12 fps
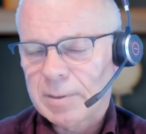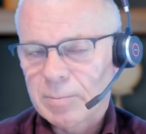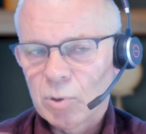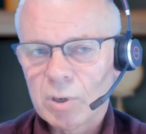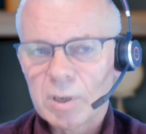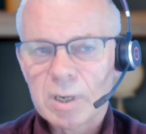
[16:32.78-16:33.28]
bit
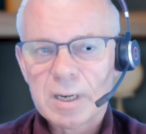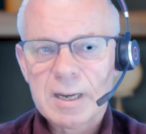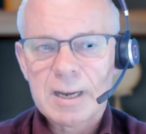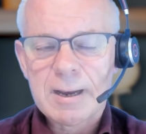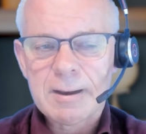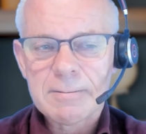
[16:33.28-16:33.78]
more
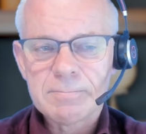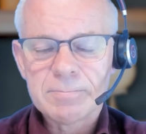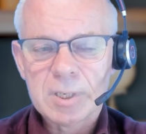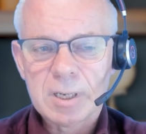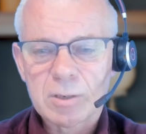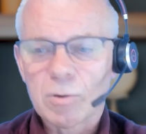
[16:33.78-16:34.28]

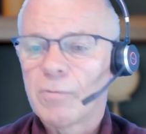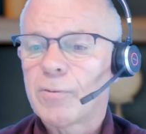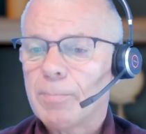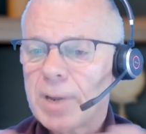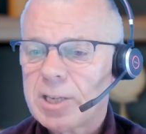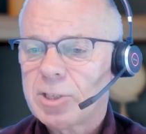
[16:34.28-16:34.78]

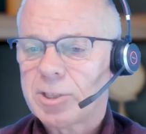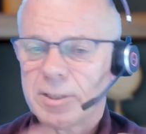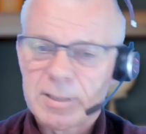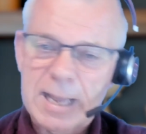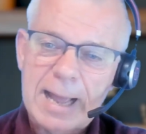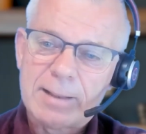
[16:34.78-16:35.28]

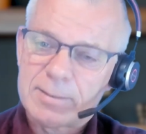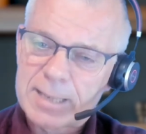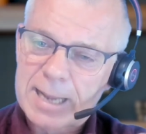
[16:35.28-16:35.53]
confirmation that